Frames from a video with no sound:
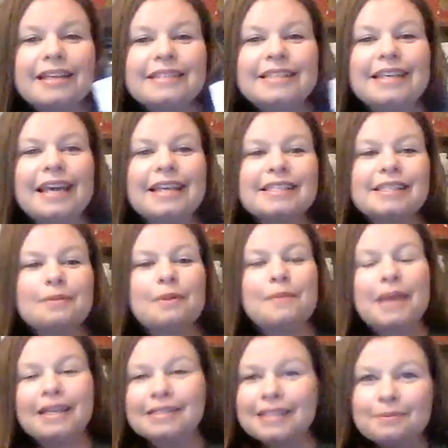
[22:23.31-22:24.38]
to get some
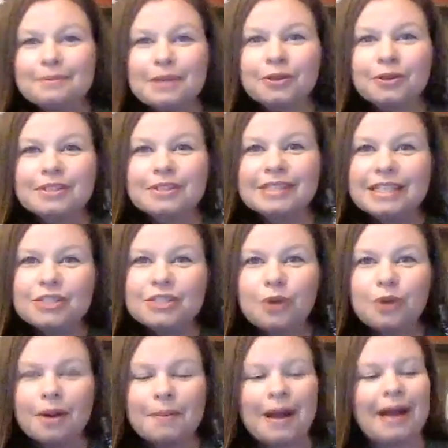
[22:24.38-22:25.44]
amazing minerals into
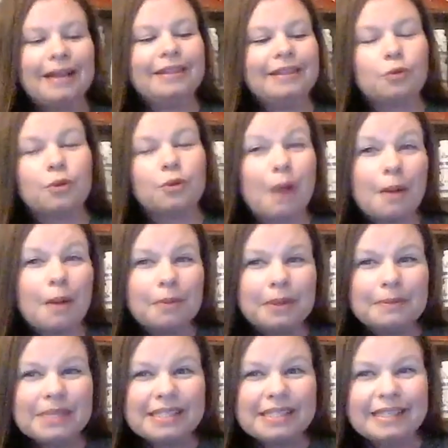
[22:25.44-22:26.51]
our body that we're probably
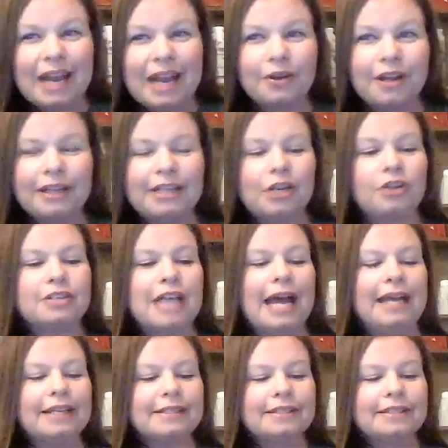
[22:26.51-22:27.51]
missing out on in our diet.